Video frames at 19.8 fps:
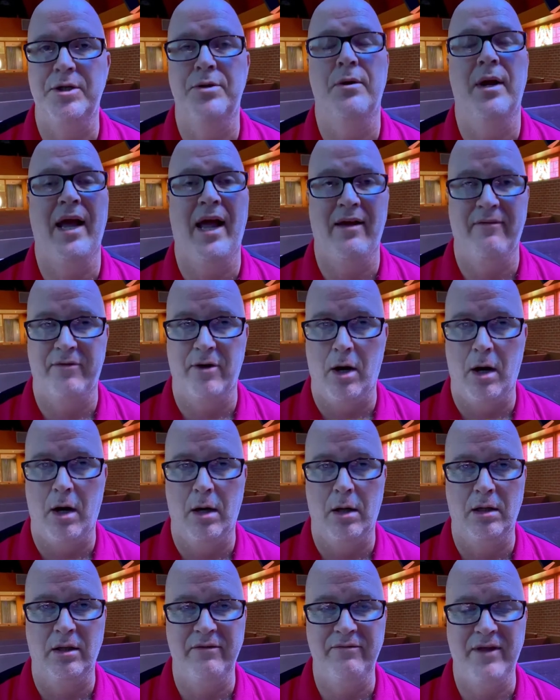You have
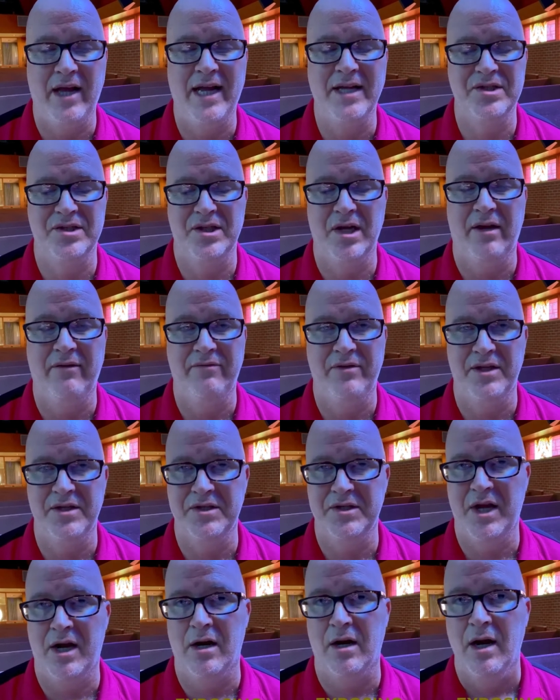all of that stuff
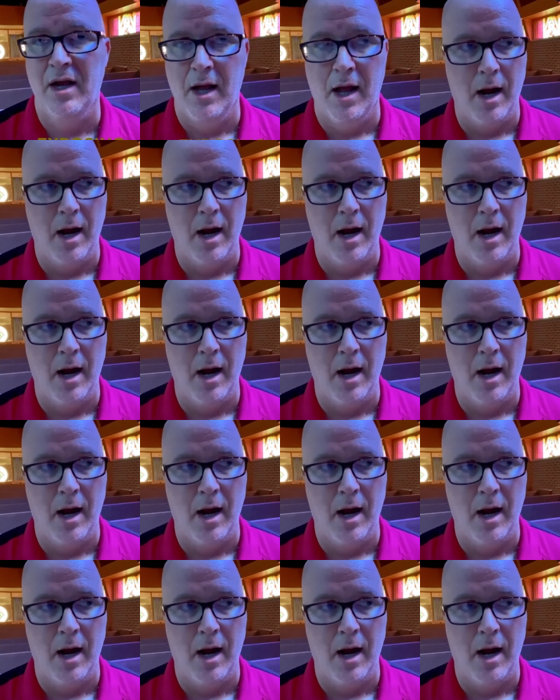that's there.